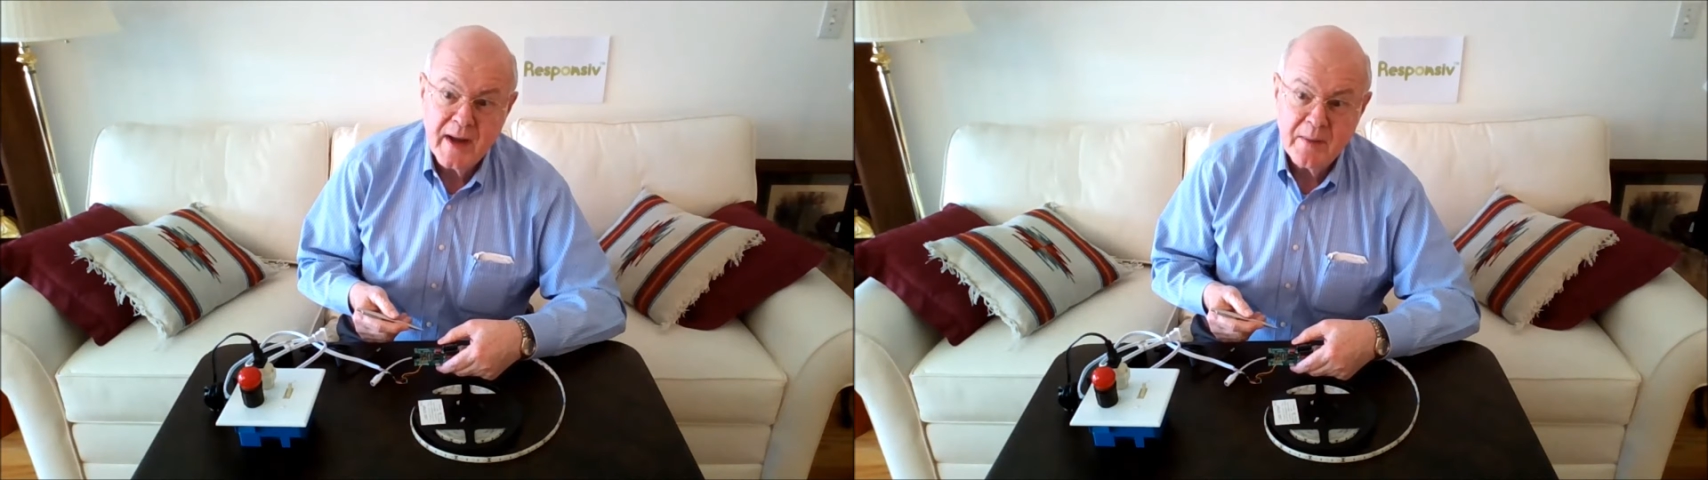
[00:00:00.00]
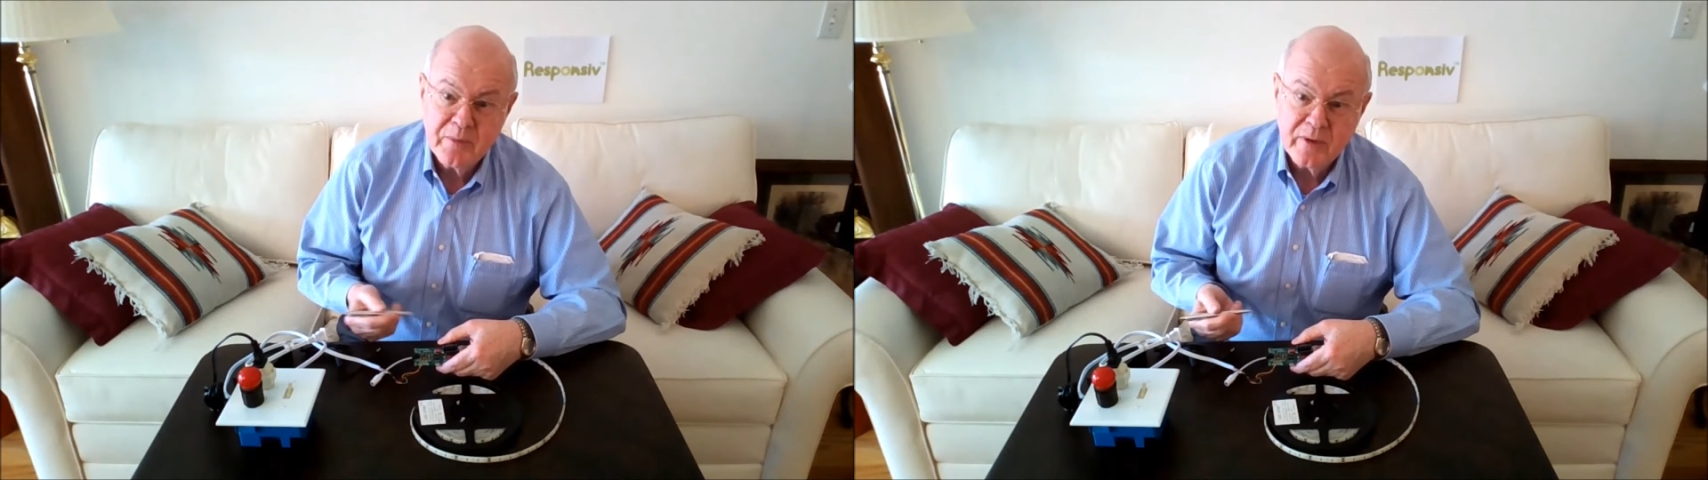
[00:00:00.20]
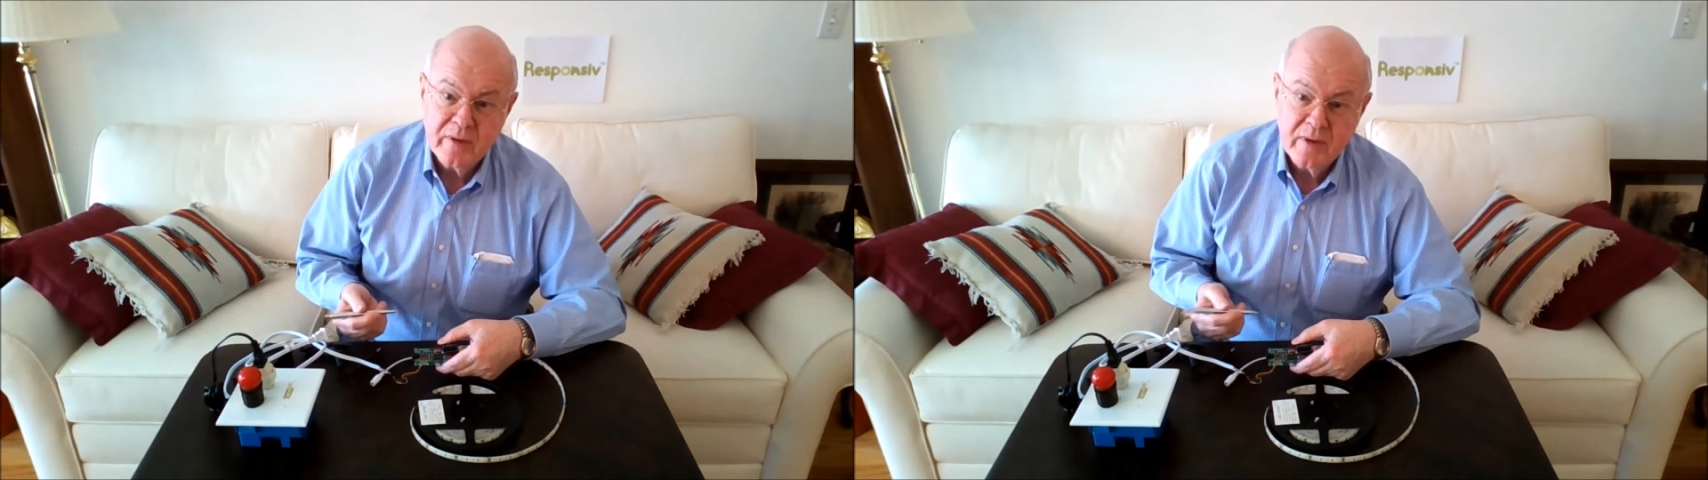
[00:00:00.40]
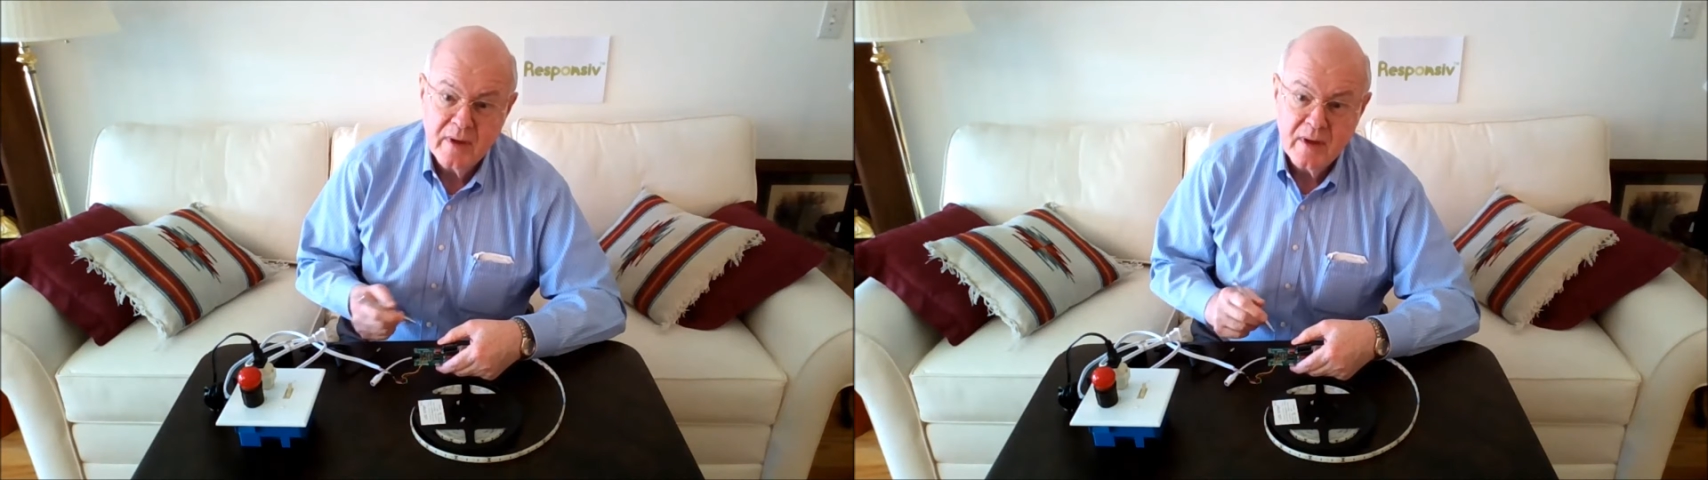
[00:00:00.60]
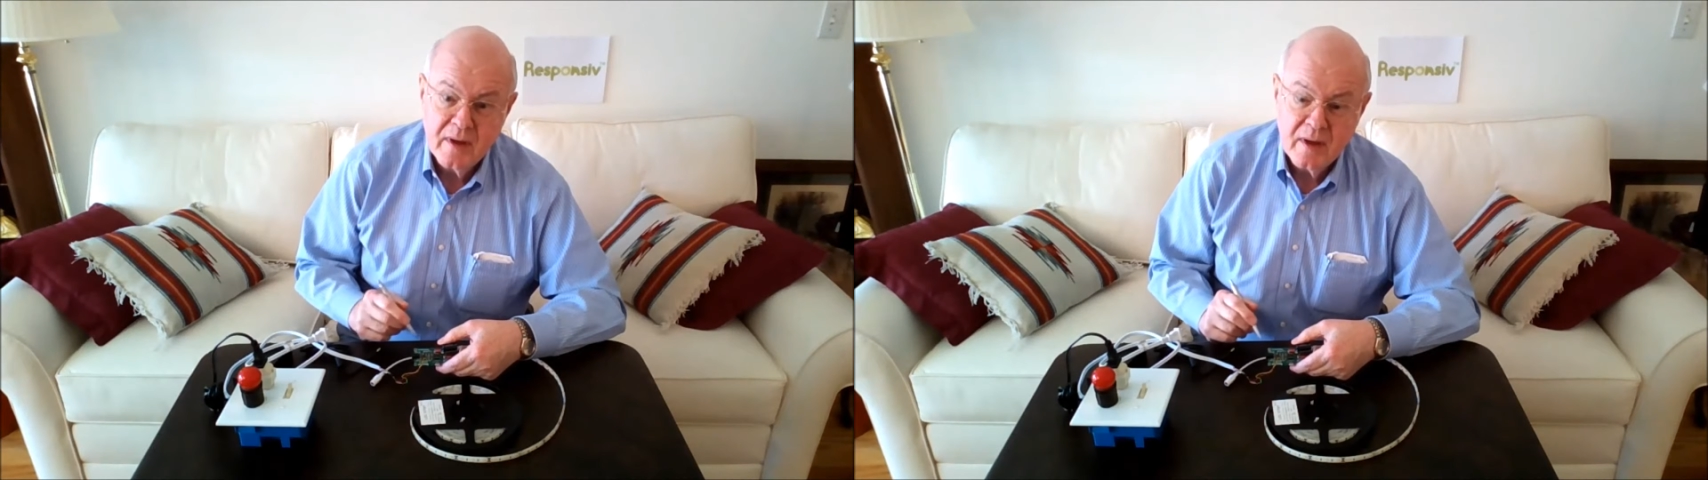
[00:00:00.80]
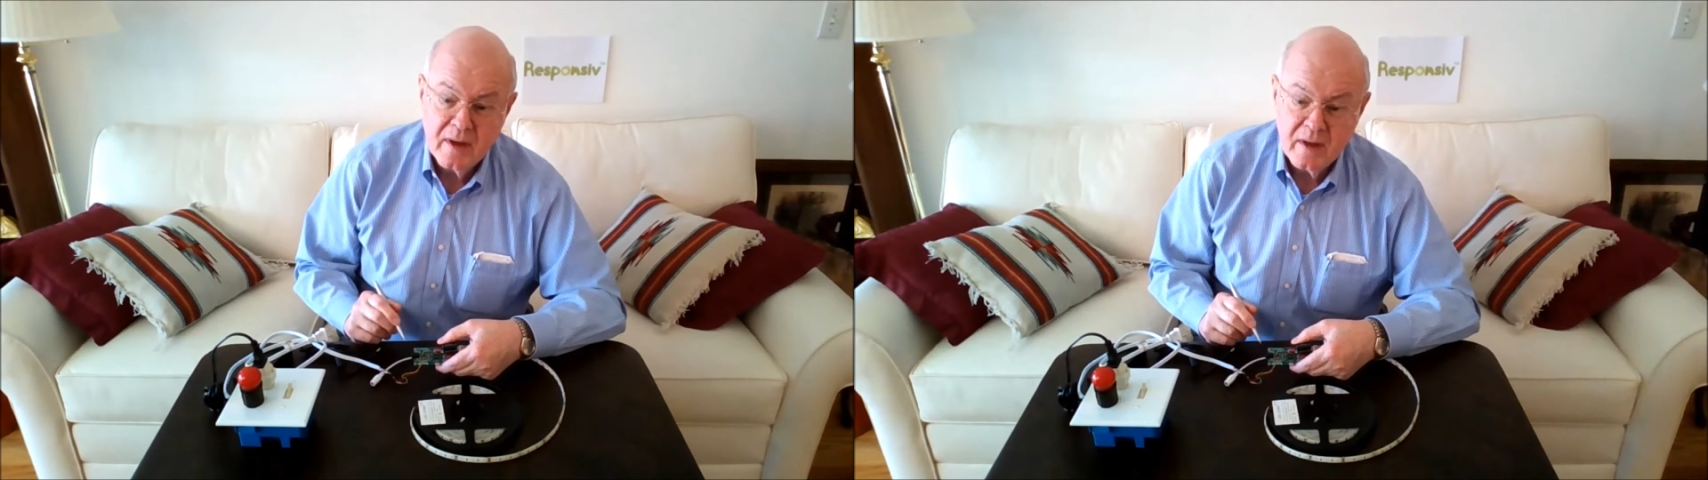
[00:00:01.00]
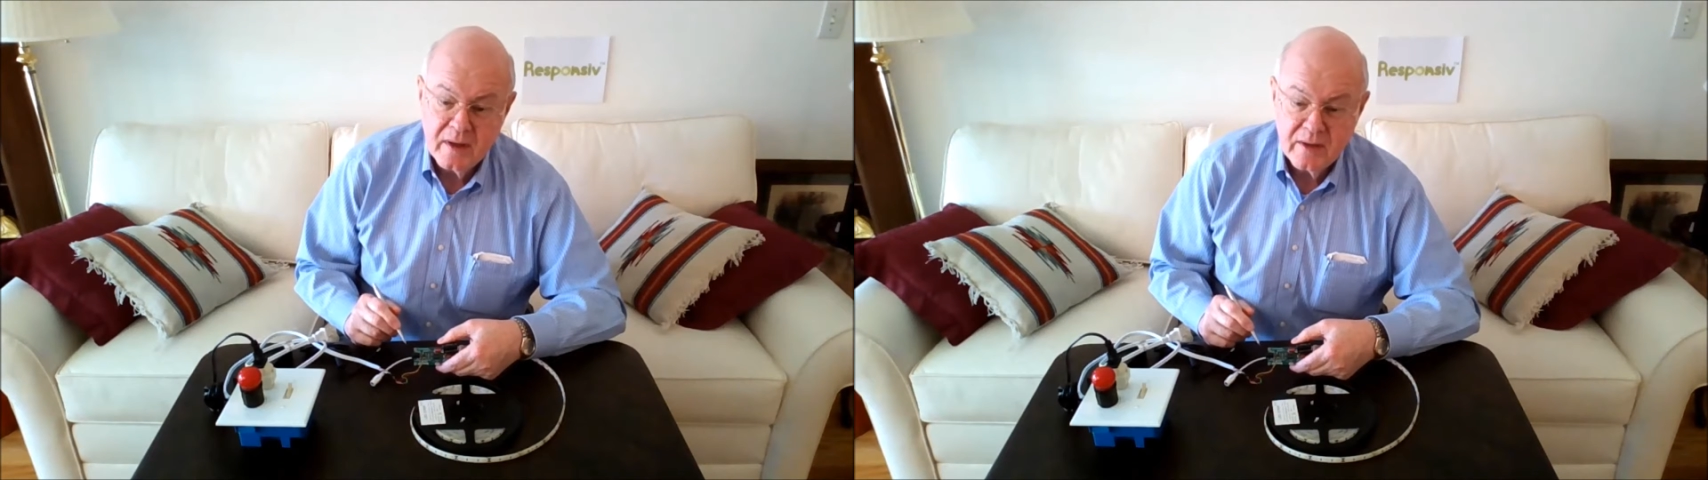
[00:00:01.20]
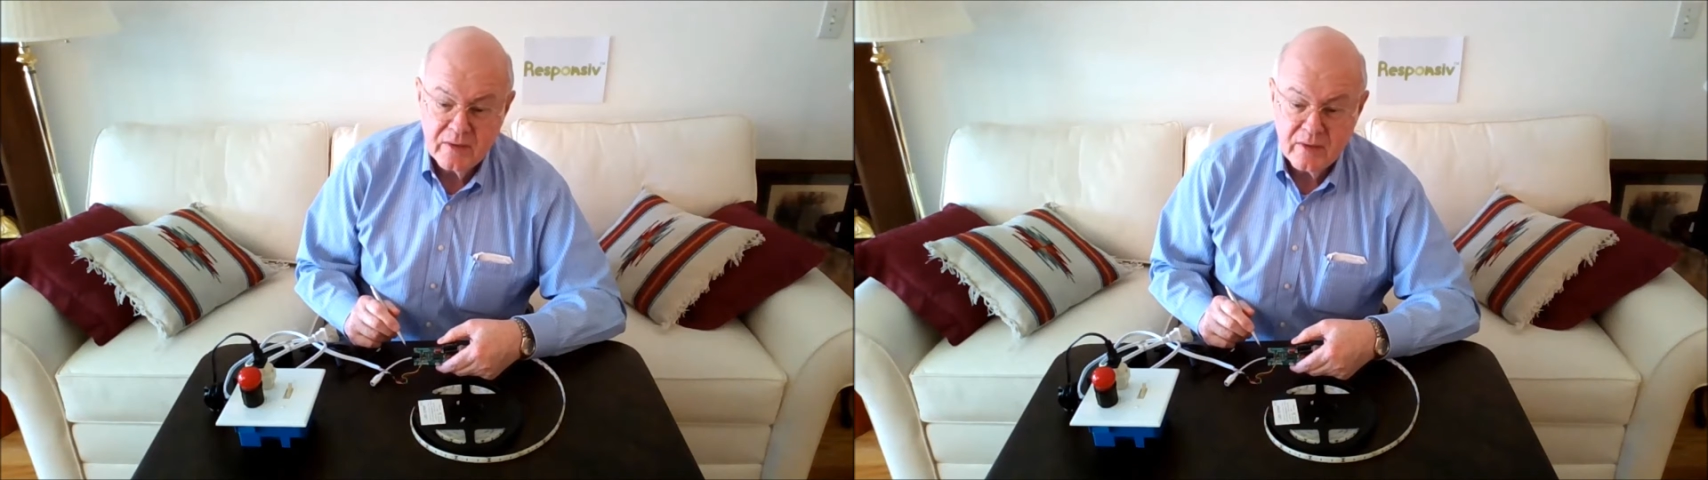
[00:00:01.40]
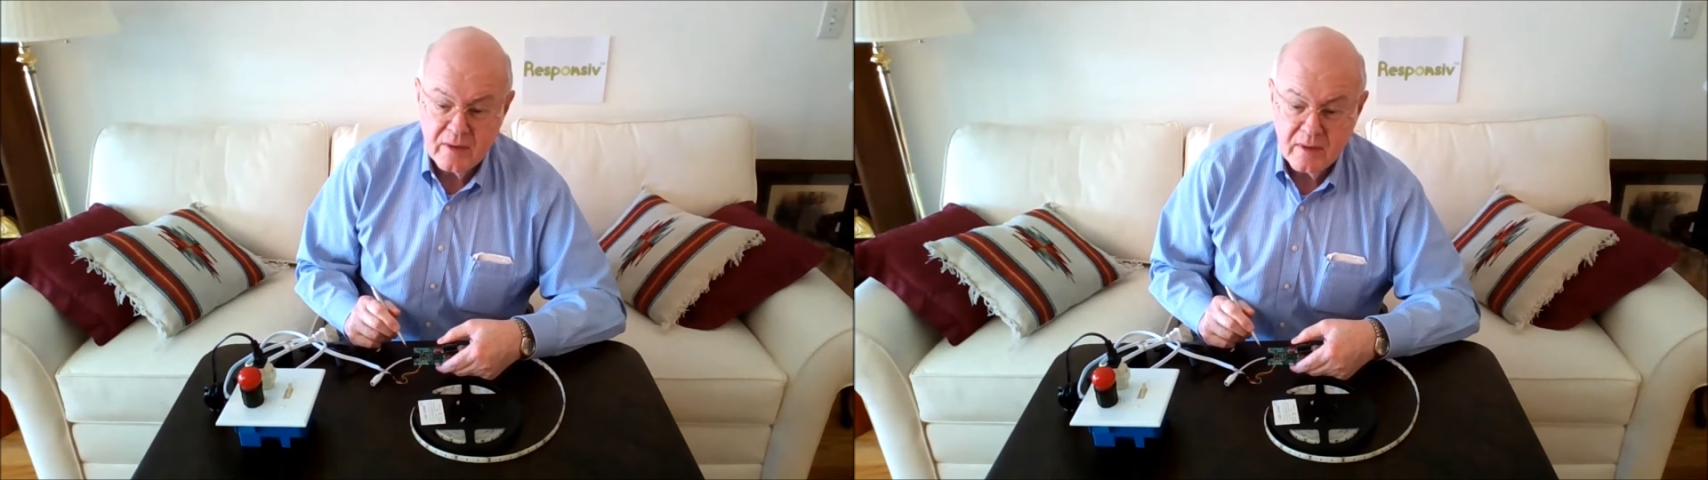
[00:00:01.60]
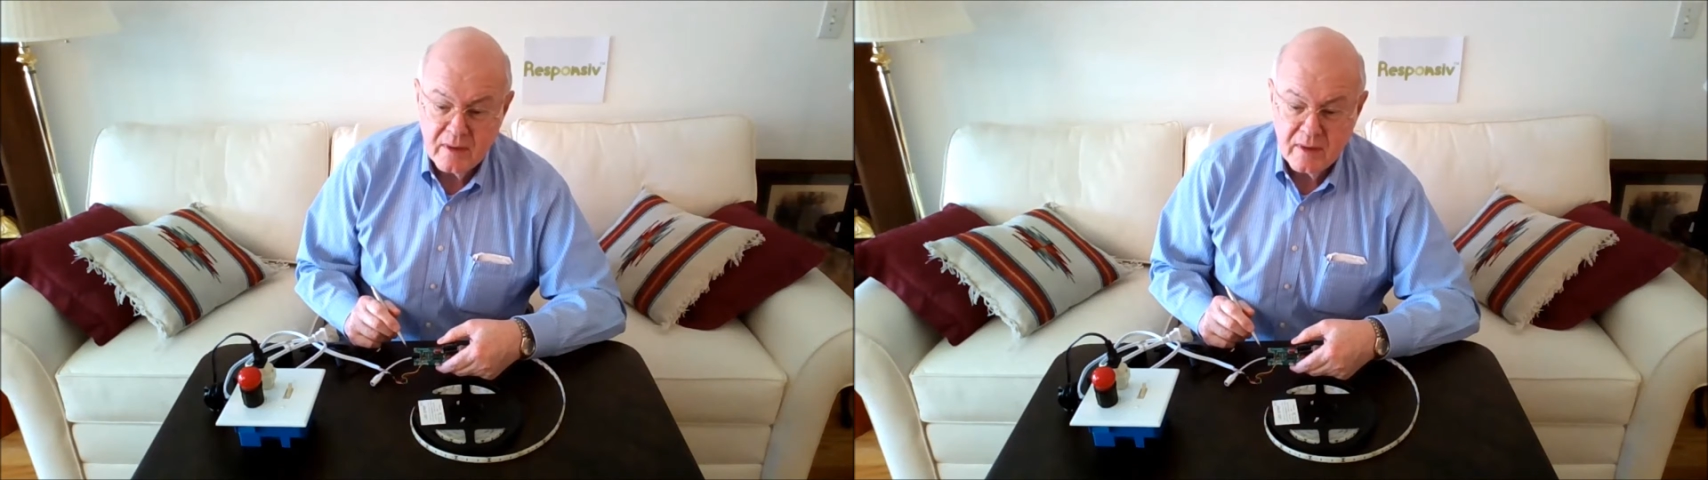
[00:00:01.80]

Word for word: adapter uh, in,